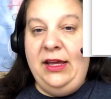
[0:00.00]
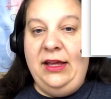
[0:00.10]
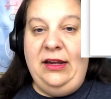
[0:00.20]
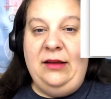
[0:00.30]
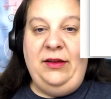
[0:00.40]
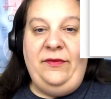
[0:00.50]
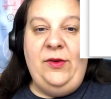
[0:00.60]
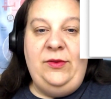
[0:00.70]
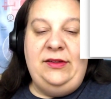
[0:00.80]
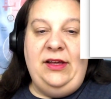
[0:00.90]
Now my
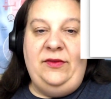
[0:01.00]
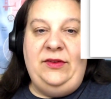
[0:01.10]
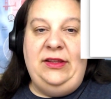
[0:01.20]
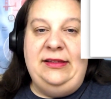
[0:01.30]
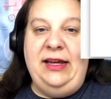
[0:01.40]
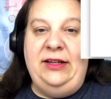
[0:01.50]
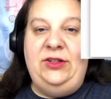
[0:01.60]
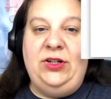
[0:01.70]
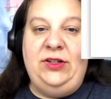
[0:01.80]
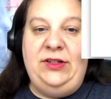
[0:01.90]
phone is off to the side
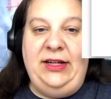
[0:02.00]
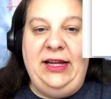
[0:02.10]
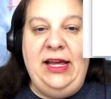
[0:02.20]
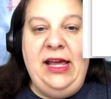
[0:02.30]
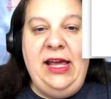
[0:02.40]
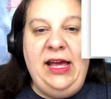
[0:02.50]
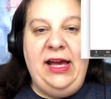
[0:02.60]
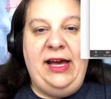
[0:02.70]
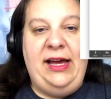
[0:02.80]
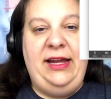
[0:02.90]
charging.
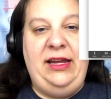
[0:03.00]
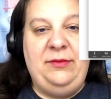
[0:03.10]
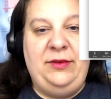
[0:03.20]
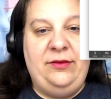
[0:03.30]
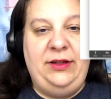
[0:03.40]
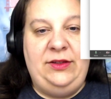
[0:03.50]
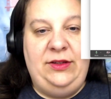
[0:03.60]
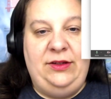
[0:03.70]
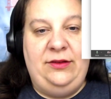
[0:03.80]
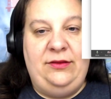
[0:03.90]
I am going
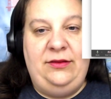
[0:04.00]
to